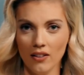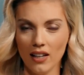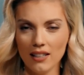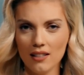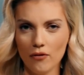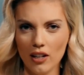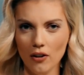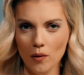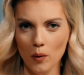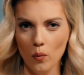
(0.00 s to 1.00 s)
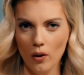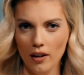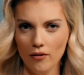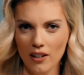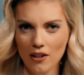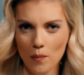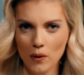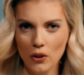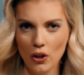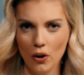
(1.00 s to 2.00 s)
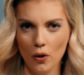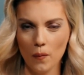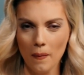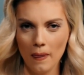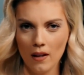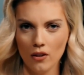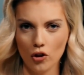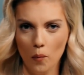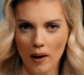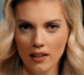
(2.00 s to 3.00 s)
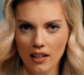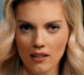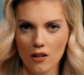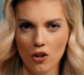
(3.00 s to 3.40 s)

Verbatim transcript: That's video number one. Video number two, Joe Biden gets